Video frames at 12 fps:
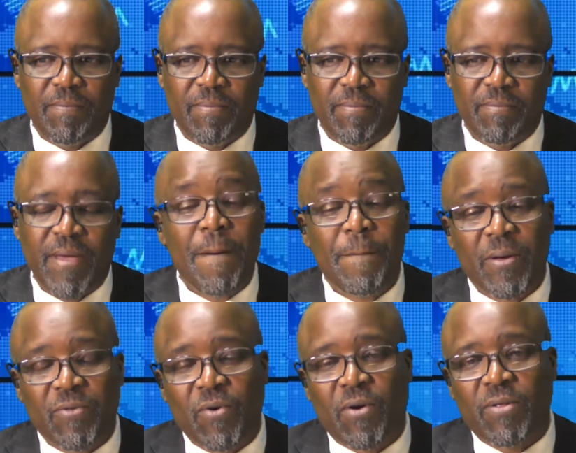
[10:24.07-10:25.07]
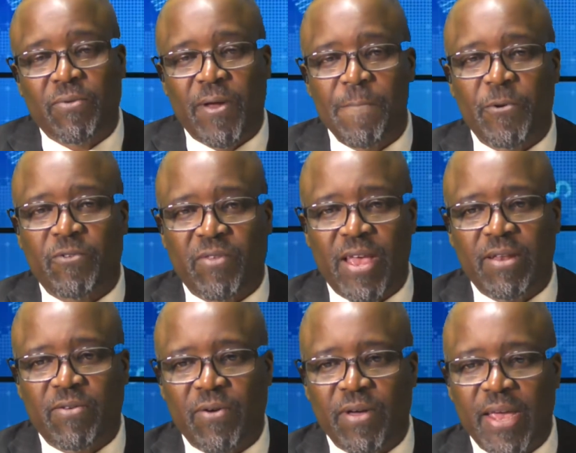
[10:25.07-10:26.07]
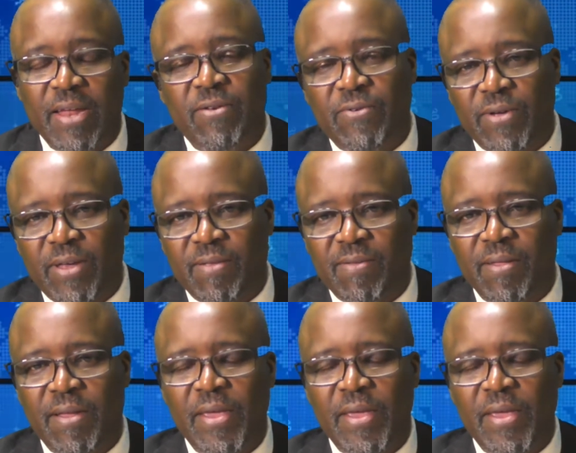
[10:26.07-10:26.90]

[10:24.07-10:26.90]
members who are going to represent your interests